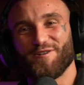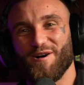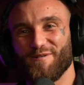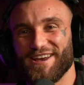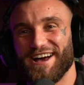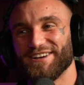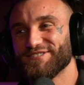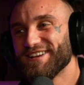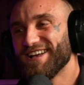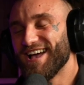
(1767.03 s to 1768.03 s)
Good old
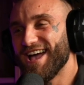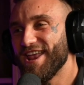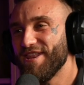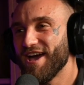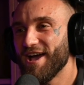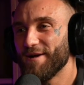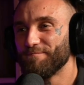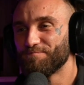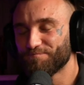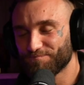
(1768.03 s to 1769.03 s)
Cass.
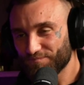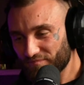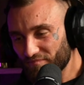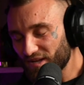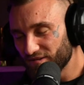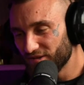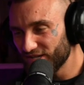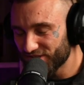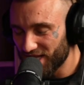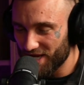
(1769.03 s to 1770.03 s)
And
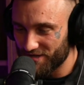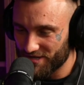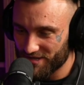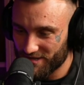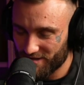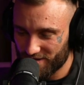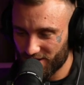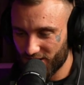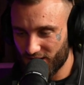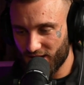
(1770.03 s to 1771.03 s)
this lad
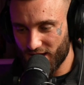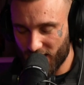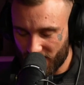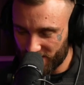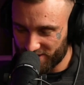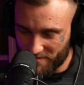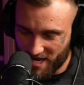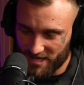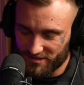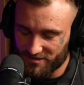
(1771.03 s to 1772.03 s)
and his
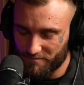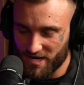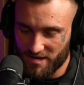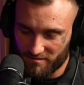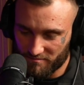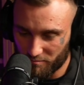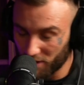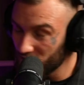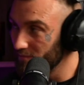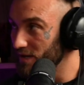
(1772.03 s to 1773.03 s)
mates had been
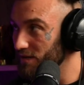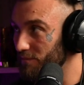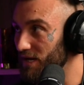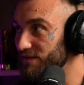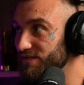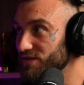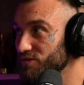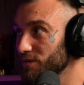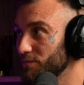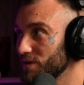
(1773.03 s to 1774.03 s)
bullying me about the
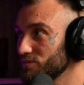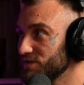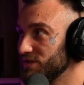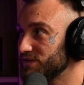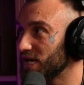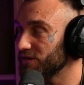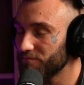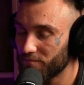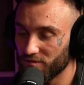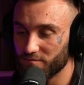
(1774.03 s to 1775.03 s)
sexual abuse, and his dad
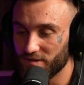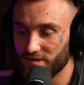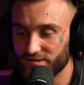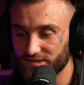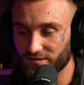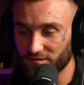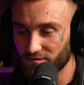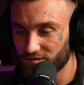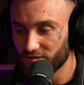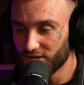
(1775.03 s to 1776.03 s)
pulled me and he says,
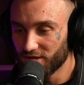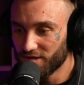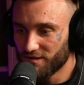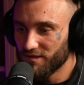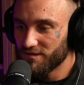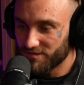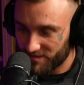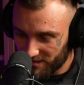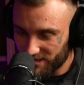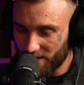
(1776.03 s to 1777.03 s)
look,
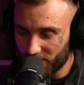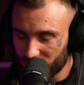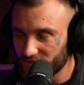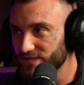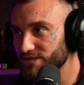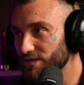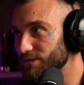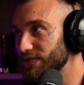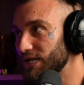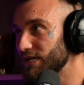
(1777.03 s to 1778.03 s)
next time anybody says out
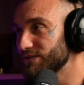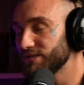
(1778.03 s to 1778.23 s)
to you like that, he